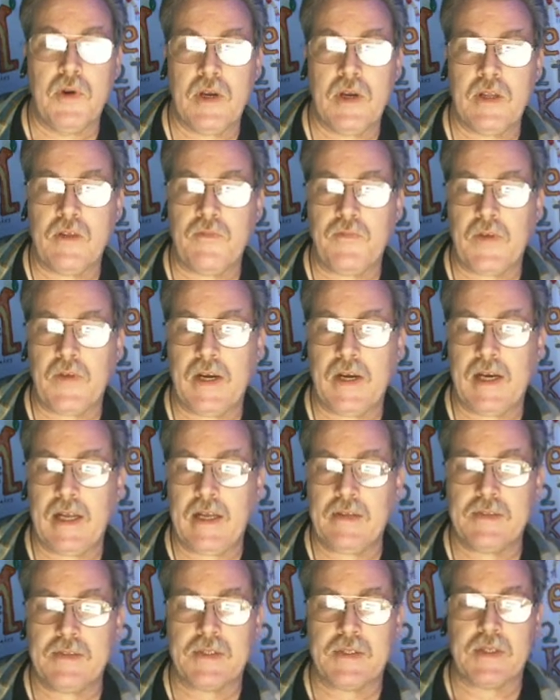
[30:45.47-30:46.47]
in the
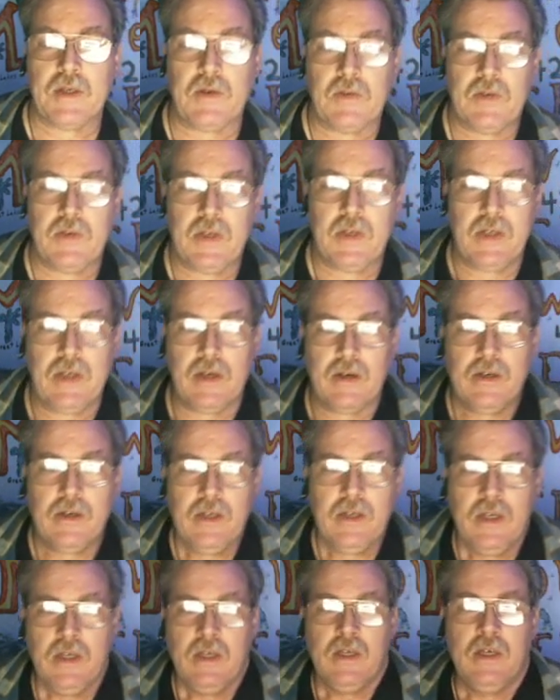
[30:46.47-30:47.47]
finance zone here.
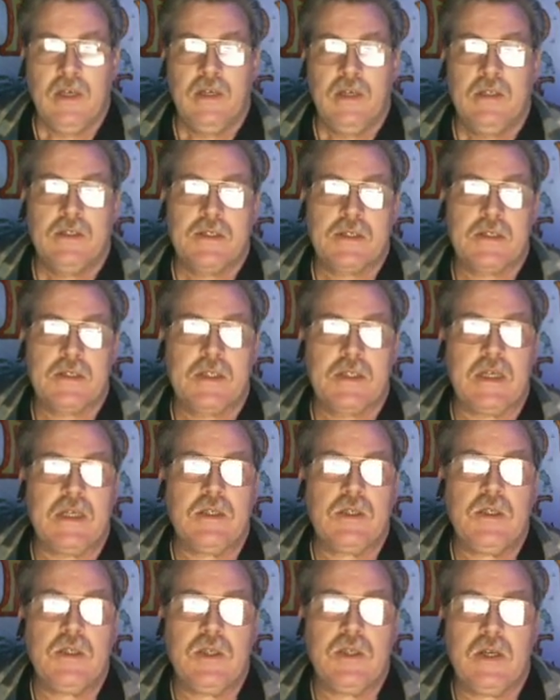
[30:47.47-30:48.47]

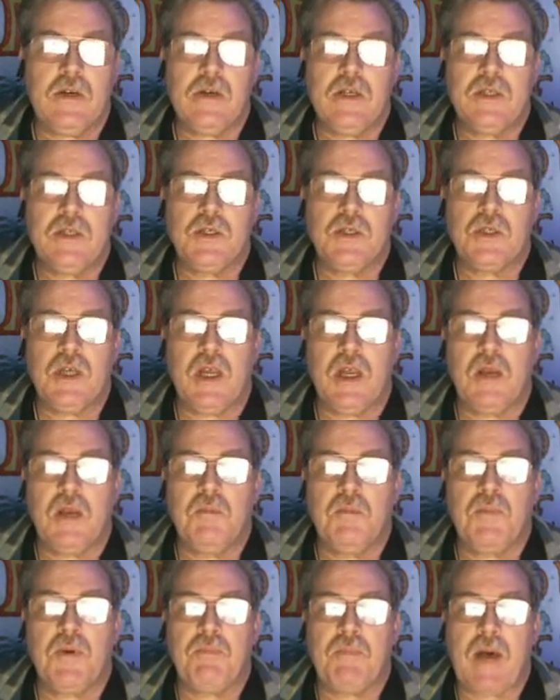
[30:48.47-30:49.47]
Stationery chain
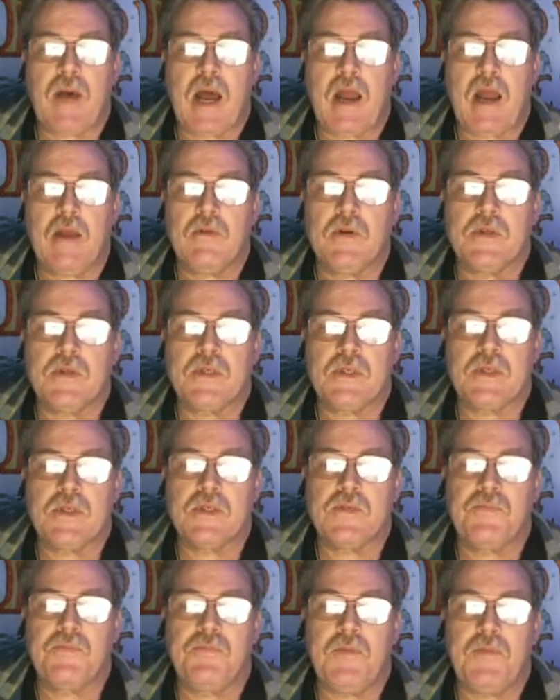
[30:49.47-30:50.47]
Papyrus
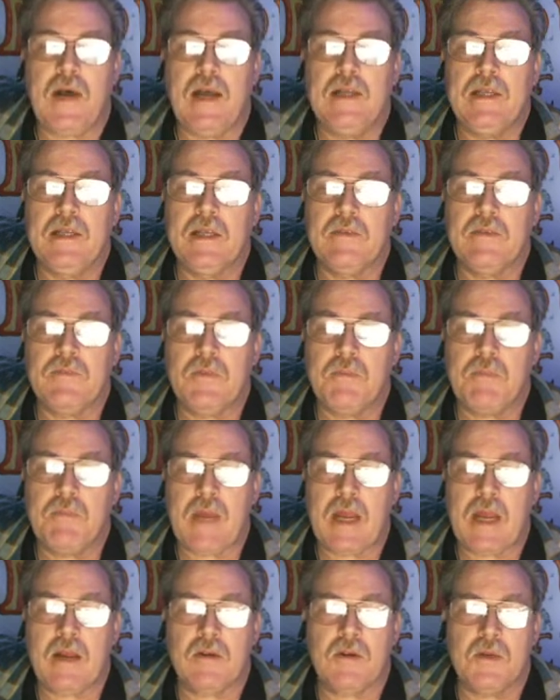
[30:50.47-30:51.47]
is filing for
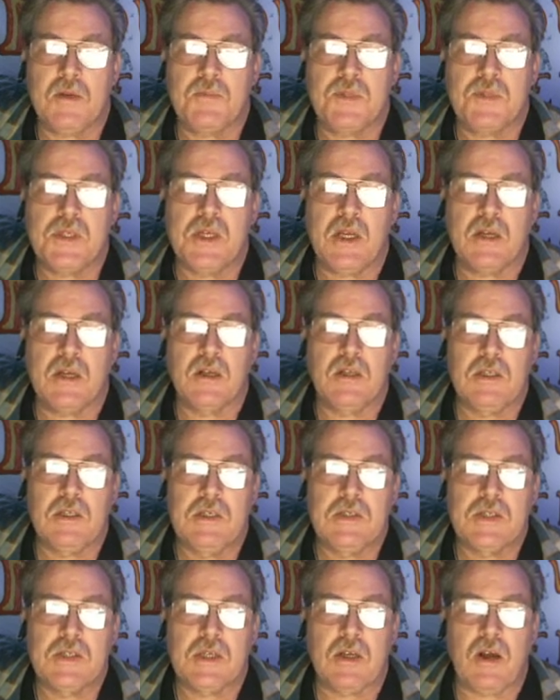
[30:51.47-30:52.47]
bankruptcy and
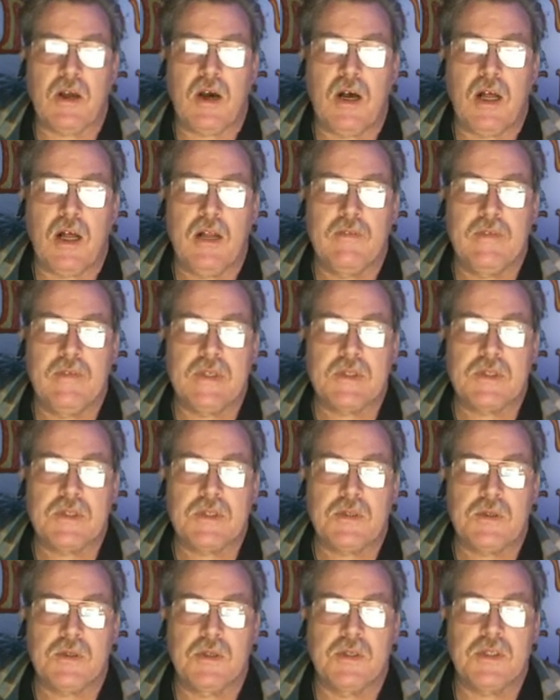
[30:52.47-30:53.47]
closing all of its
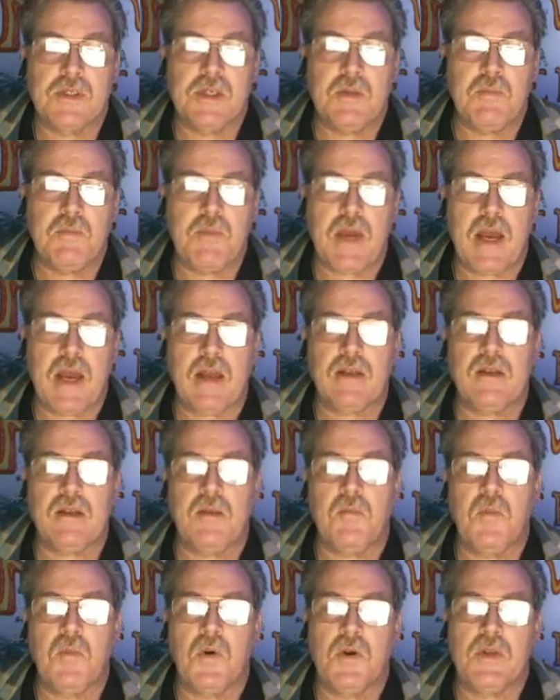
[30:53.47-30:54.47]
stores,
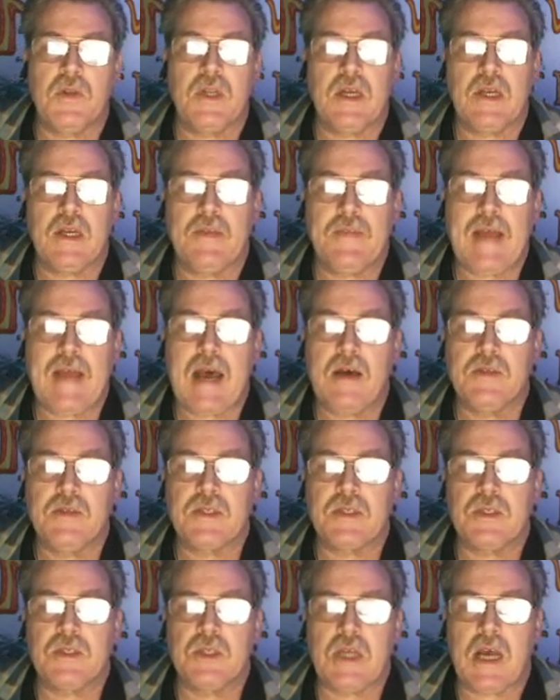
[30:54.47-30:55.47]
impacting more than
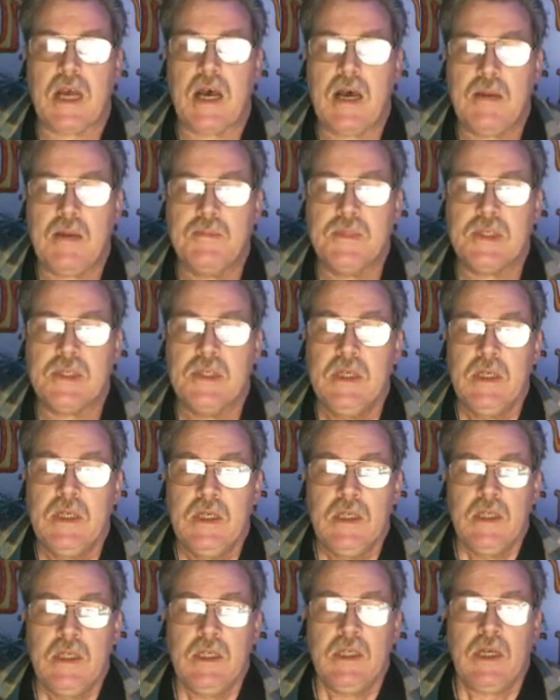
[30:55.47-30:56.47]
1,000 jobs.
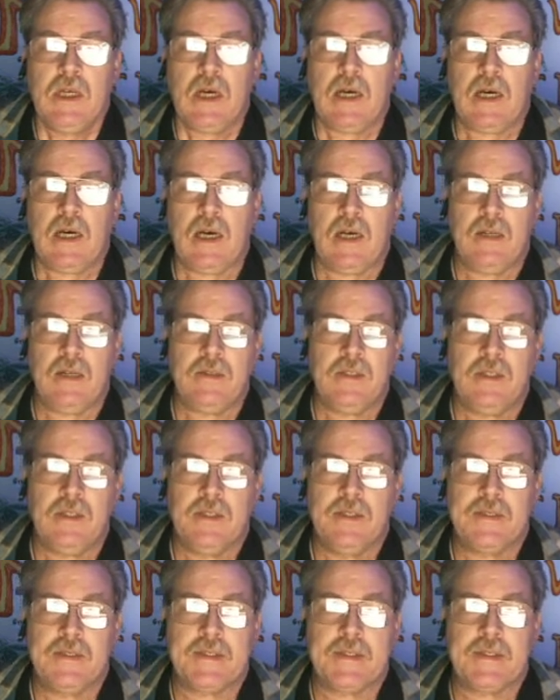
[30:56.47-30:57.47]

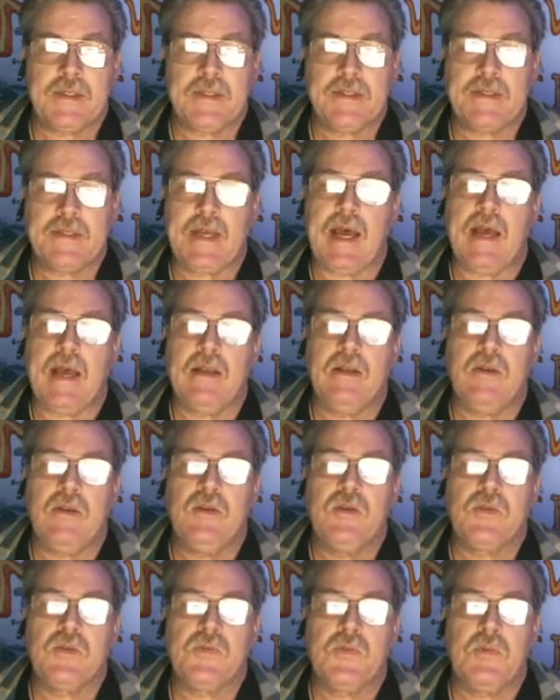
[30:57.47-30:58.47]
This is sad
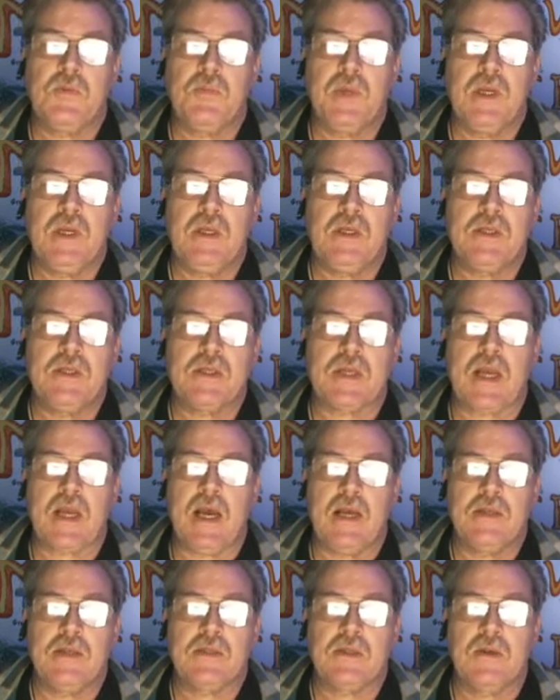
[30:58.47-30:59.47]
news for me. These
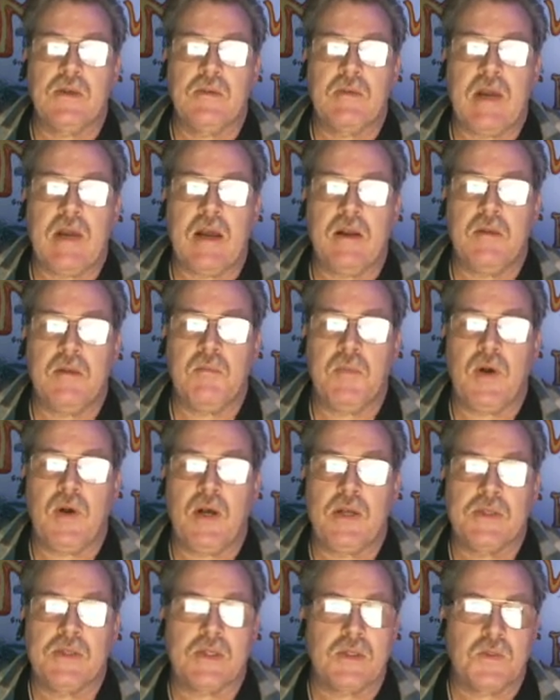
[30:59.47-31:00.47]
guys are around in
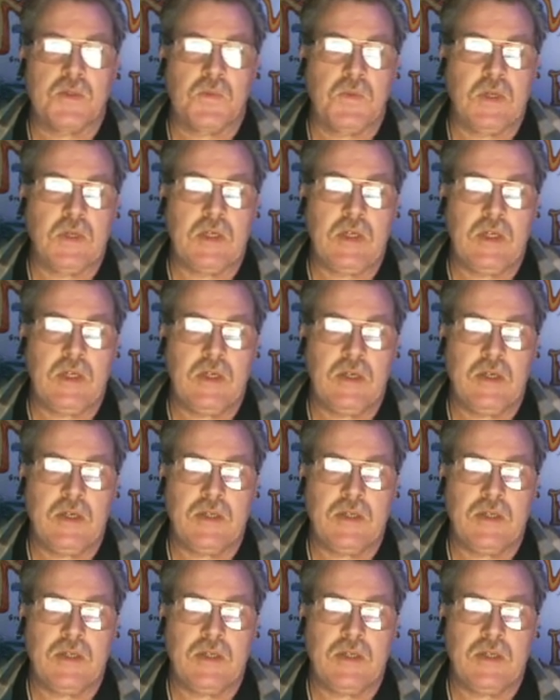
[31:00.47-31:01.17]
malls. There's one here in